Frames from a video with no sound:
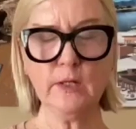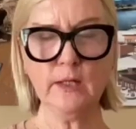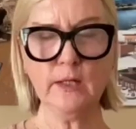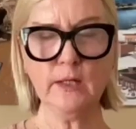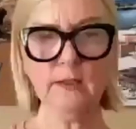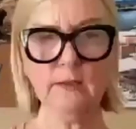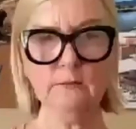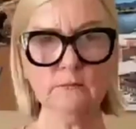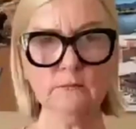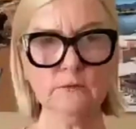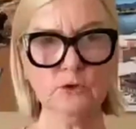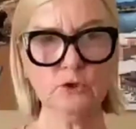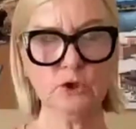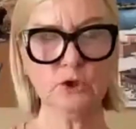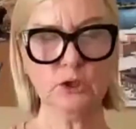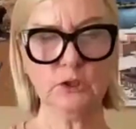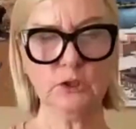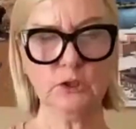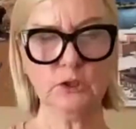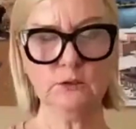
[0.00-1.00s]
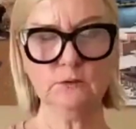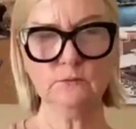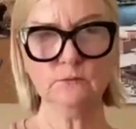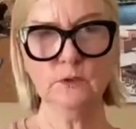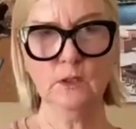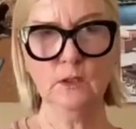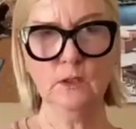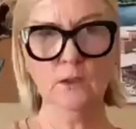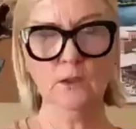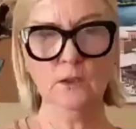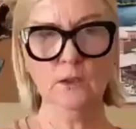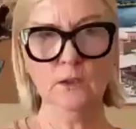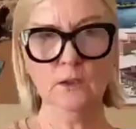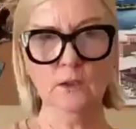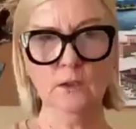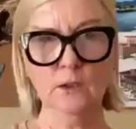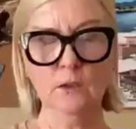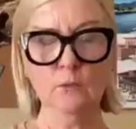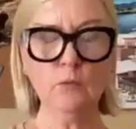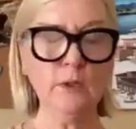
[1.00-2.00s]
okay sure for
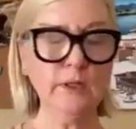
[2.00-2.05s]
service